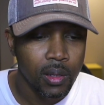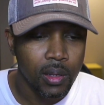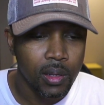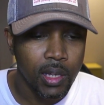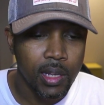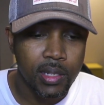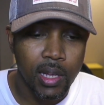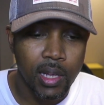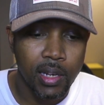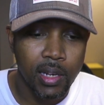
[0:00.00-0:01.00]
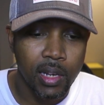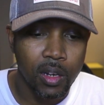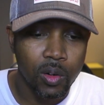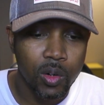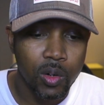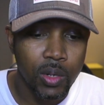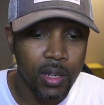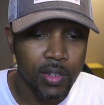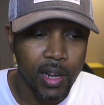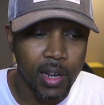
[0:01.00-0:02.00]
The kids say they didn't know who
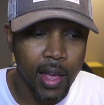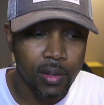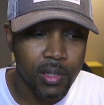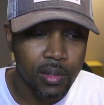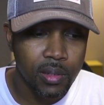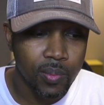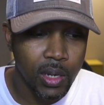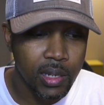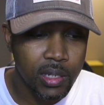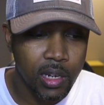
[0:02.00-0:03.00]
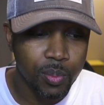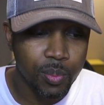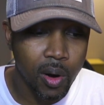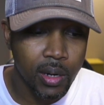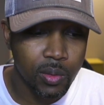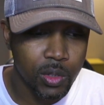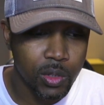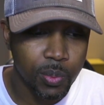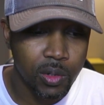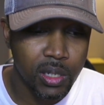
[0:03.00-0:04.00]
lived in the house, and they said the party was
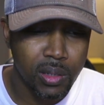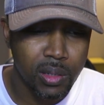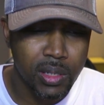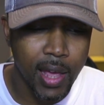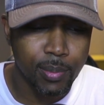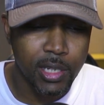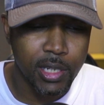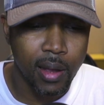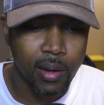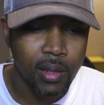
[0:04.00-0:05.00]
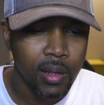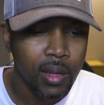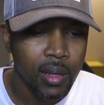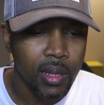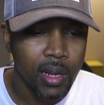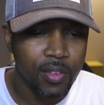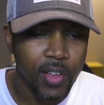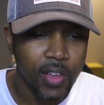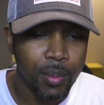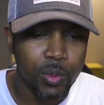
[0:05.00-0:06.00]
posted on Snapchat and that the
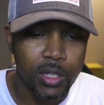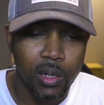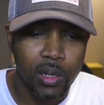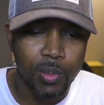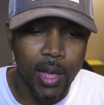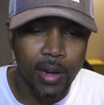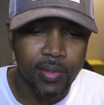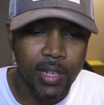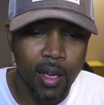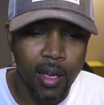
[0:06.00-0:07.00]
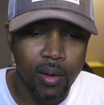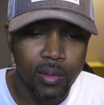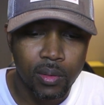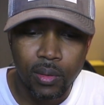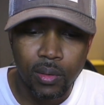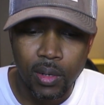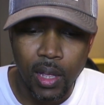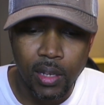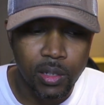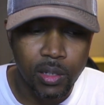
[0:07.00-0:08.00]
family was going to be out of town
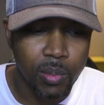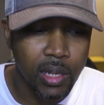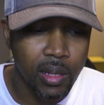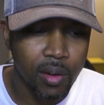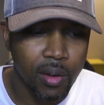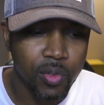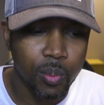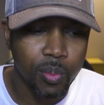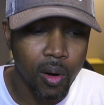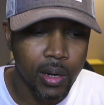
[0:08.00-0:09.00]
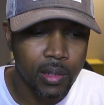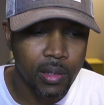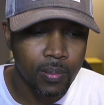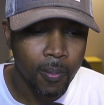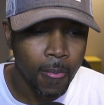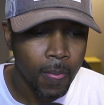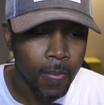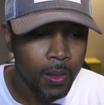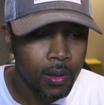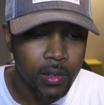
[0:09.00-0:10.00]
and to meet there for a party.
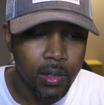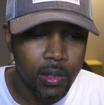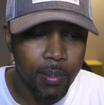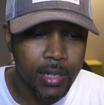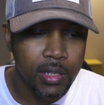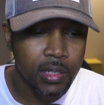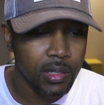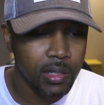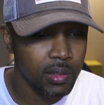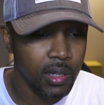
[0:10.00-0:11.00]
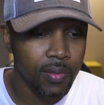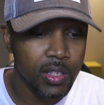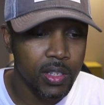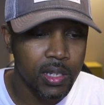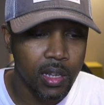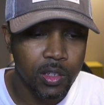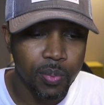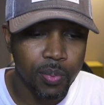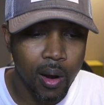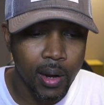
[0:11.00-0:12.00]
The message even said to
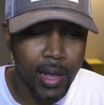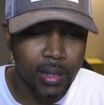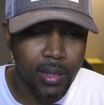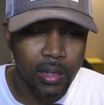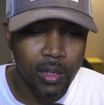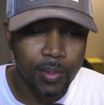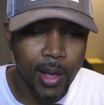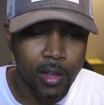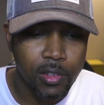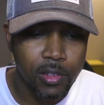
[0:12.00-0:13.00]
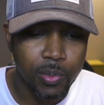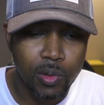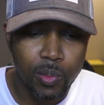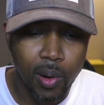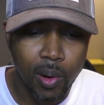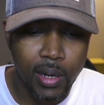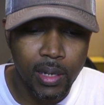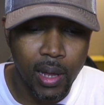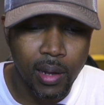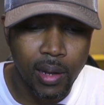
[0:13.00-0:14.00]
park at the clubhouse pool parking
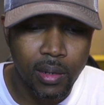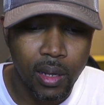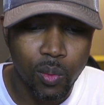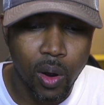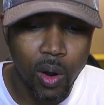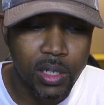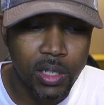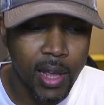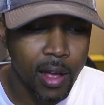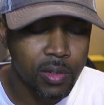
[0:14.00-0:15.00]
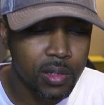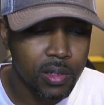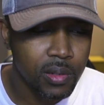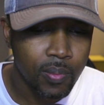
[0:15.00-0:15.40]
lot and walk to the house.